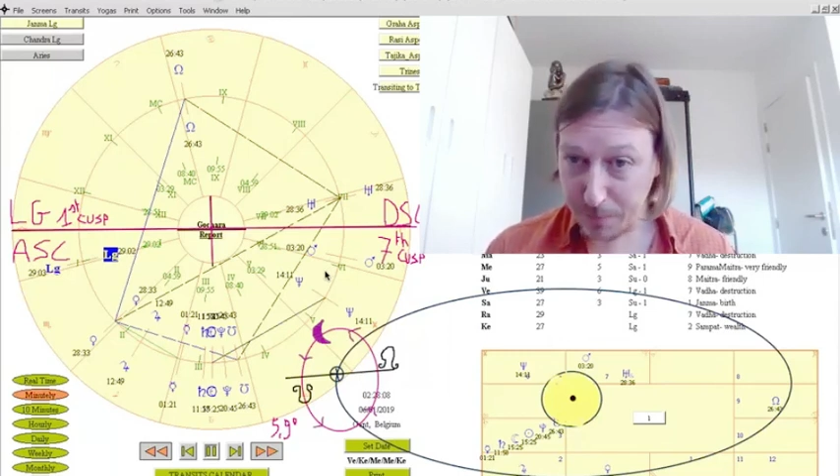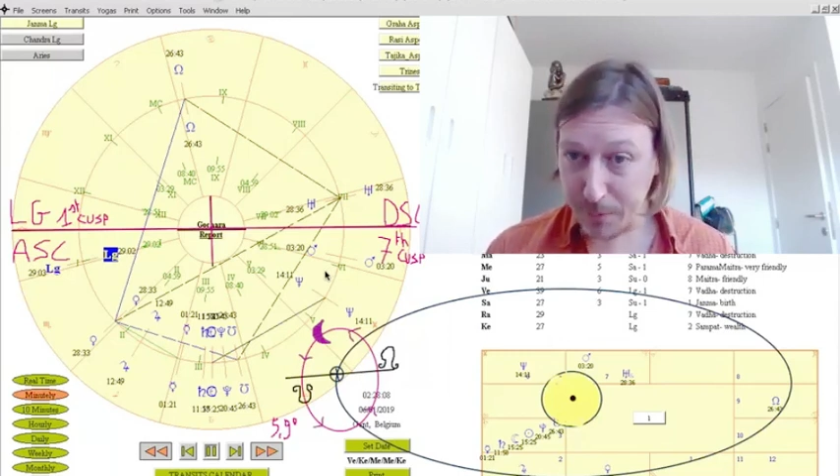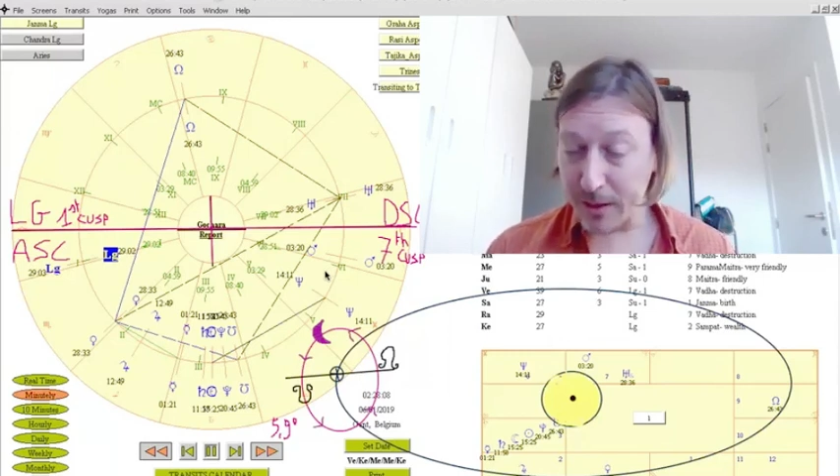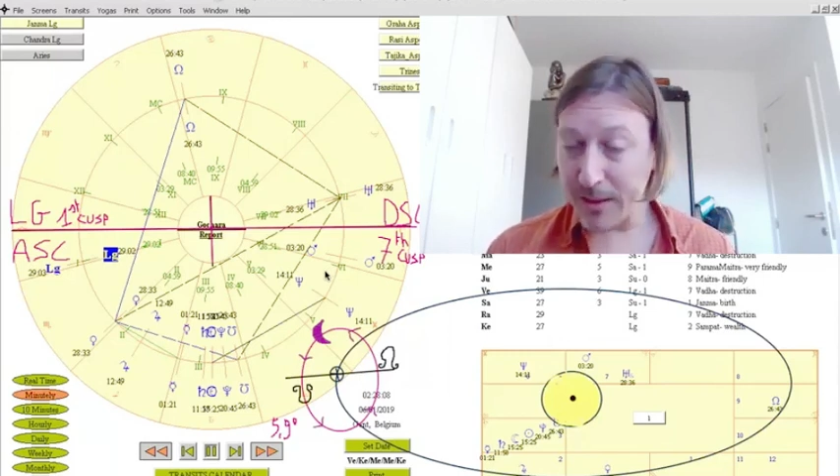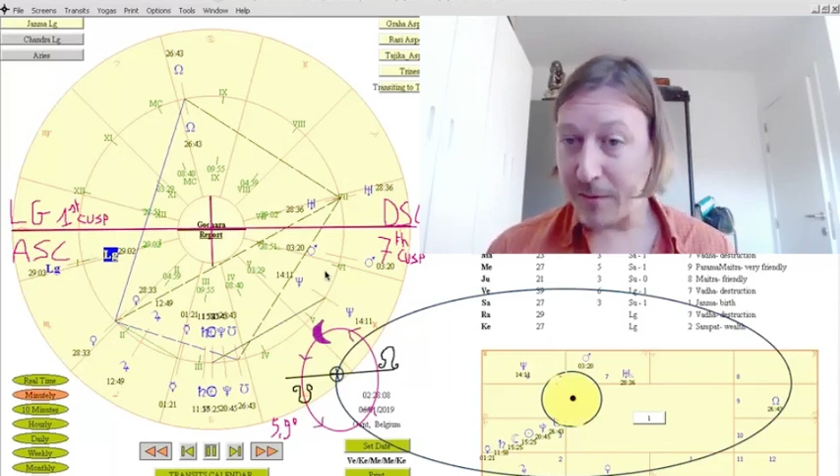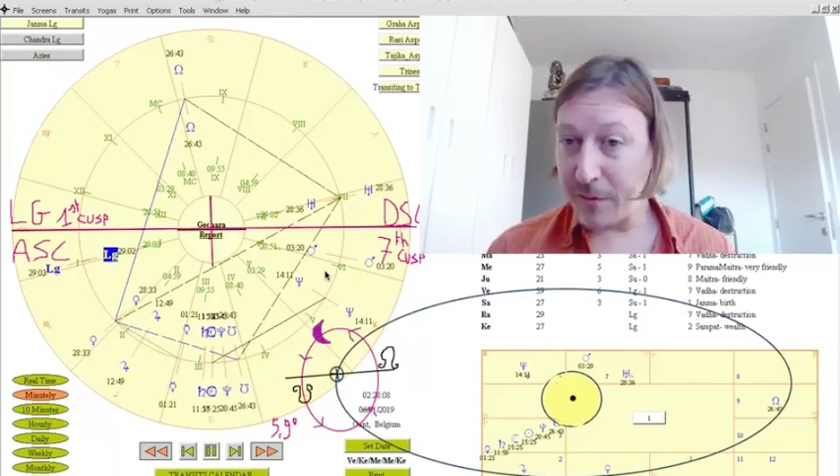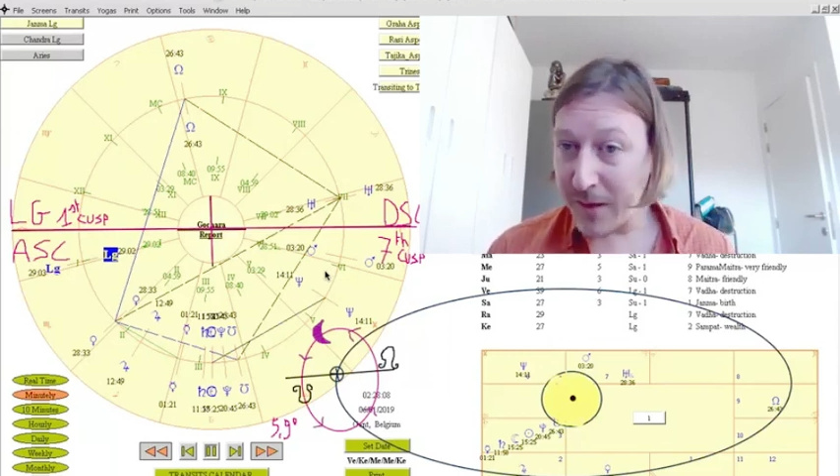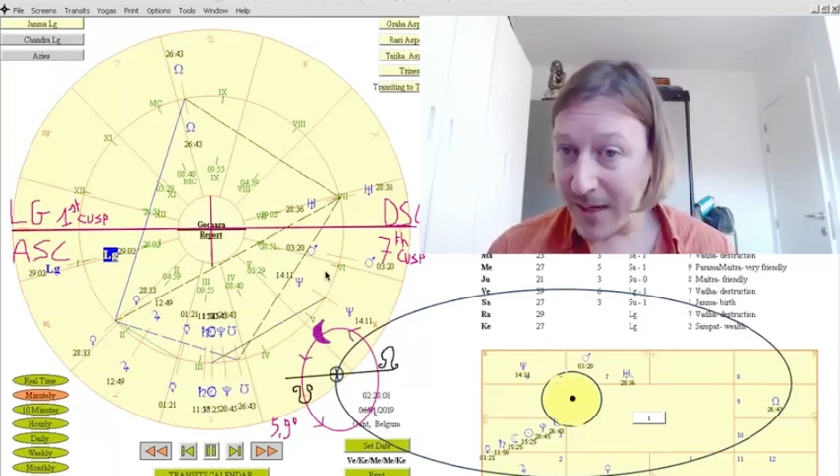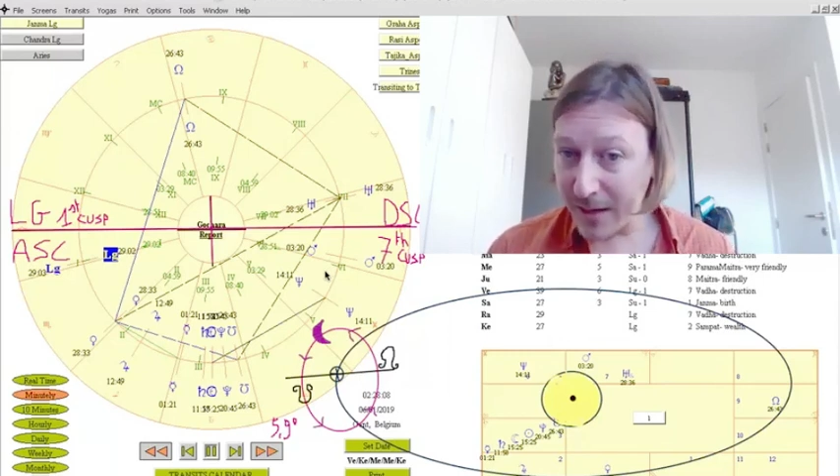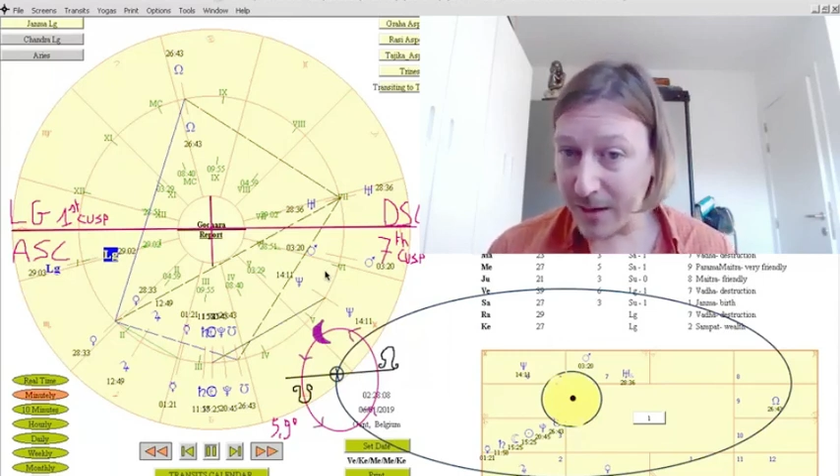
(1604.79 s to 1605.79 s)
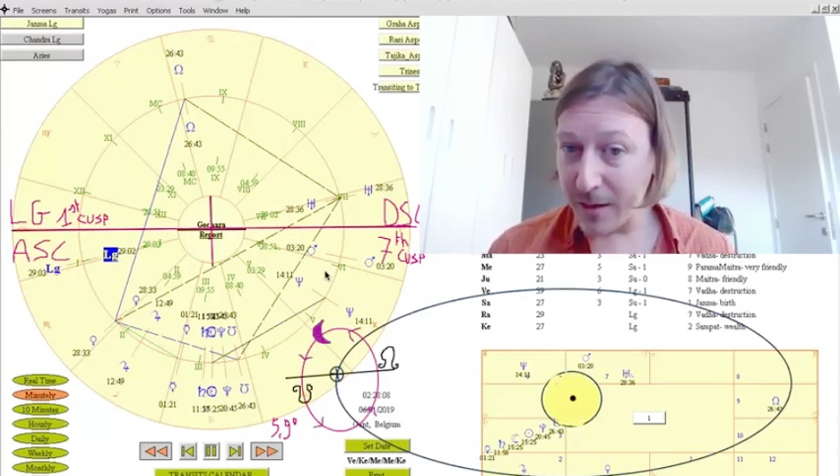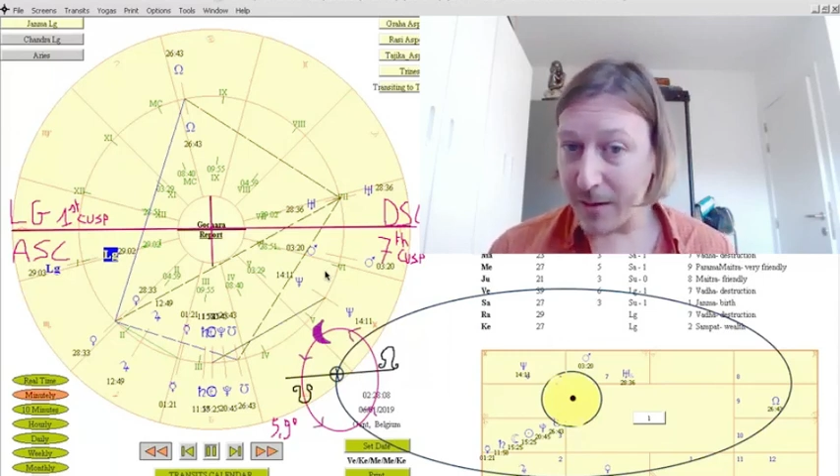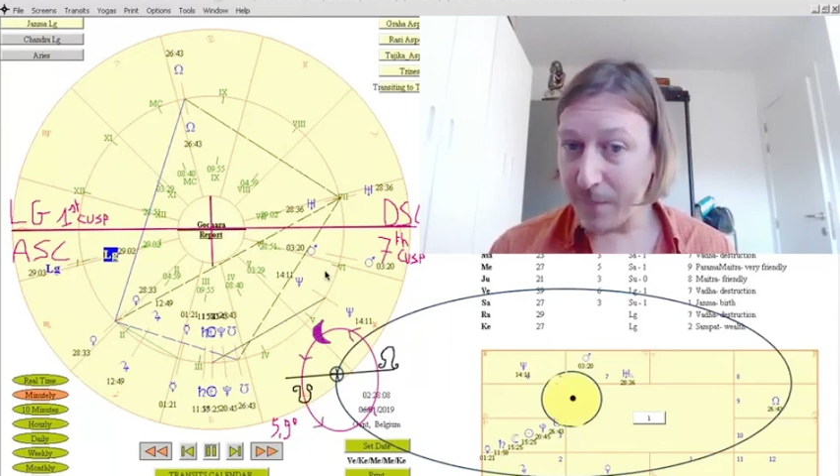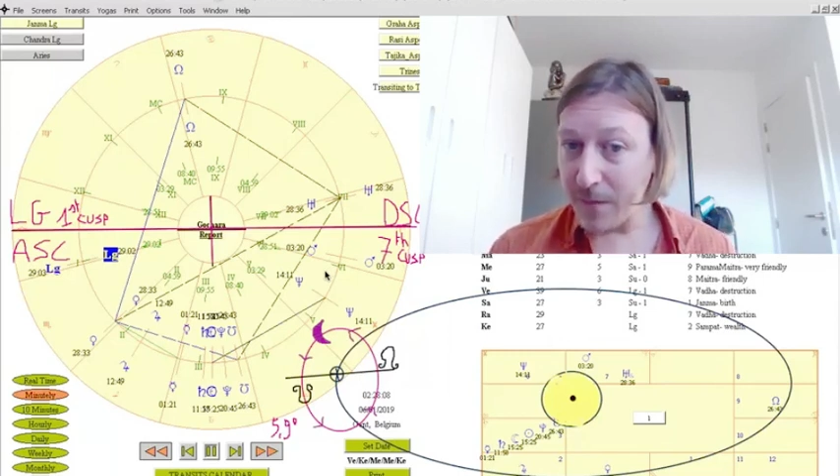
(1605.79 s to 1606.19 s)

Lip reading: persevere